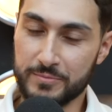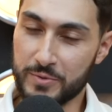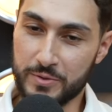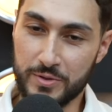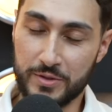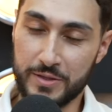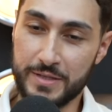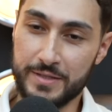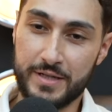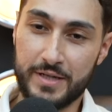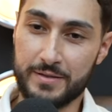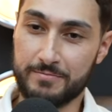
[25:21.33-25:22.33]
you can
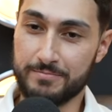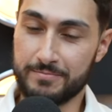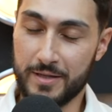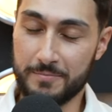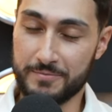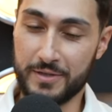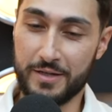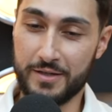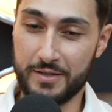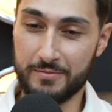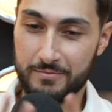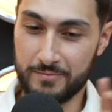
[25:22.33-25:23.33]
uh, try to
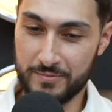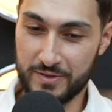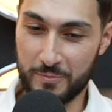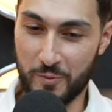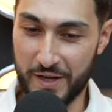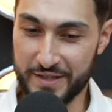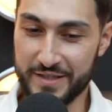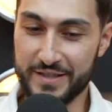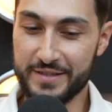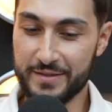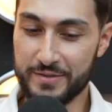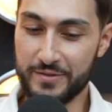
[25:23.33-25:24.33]
summarize
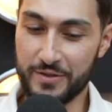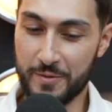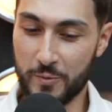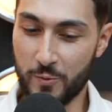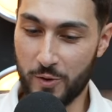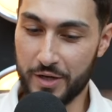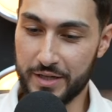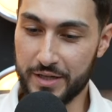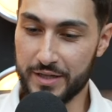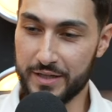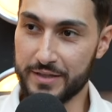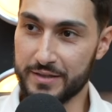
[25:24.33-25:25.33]
this. So, number one
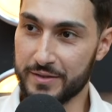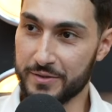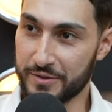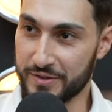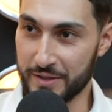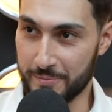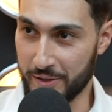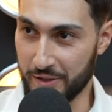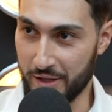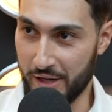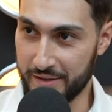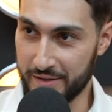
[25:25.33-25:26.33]
is you're sleeping a
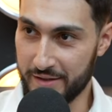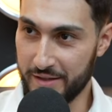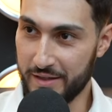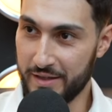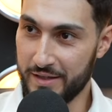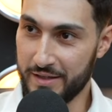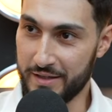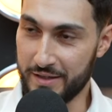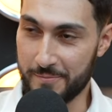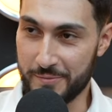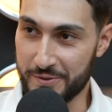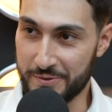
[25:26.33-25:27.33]
lot.
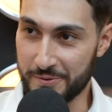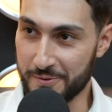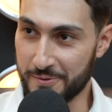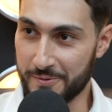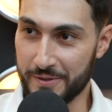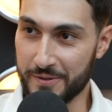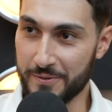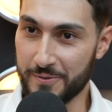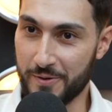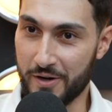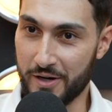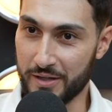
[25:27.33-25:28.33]
Number two, you
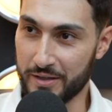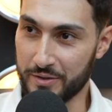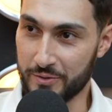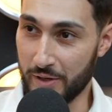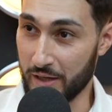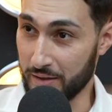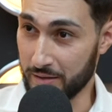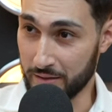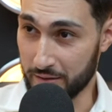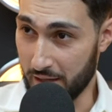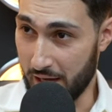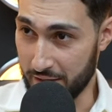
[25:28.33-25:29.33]
are a
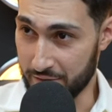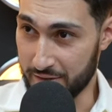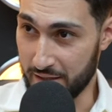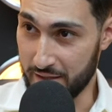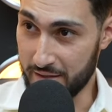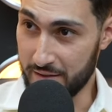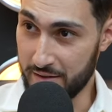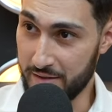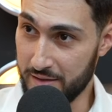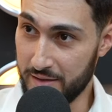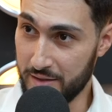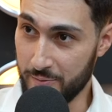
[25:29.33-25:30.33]
little agitated.
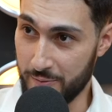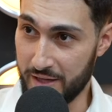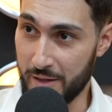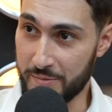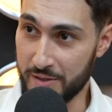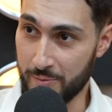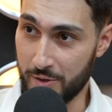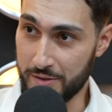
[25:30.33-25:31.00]
Would that be one?